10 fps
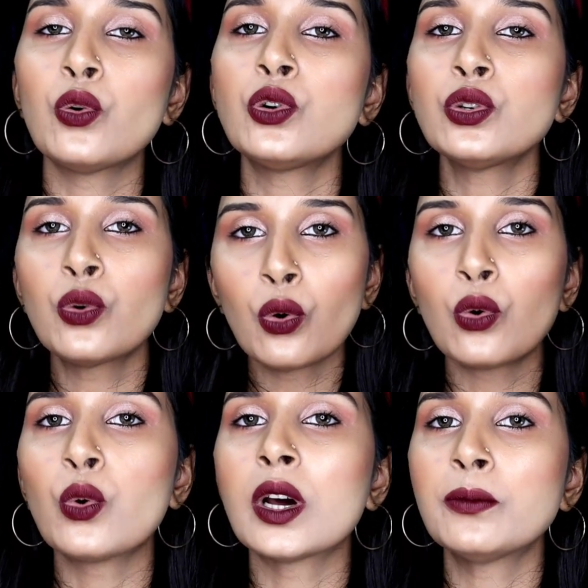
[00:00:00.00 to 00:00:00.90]
Don't
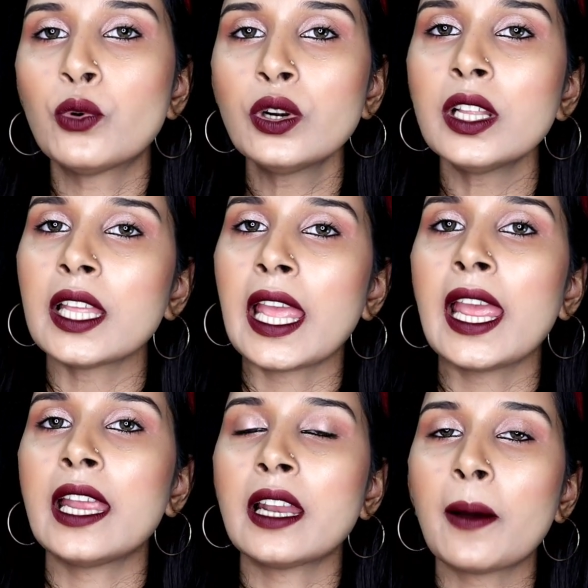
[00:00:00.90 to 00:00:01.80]
go overboard
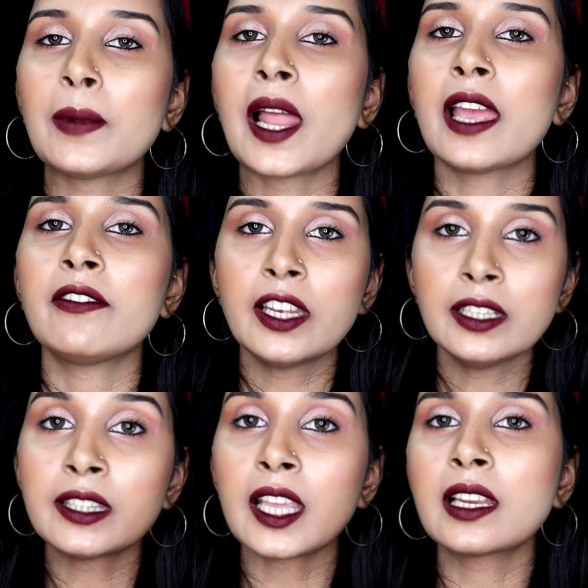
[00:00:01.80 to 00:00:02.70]
and apply a
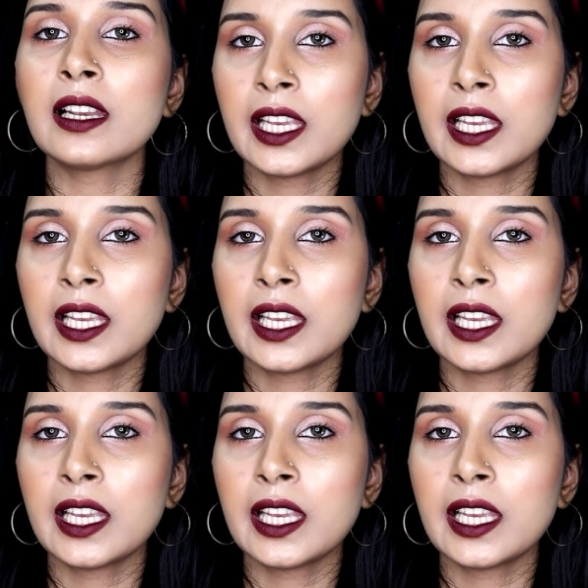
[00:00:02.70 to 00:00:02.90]
very thick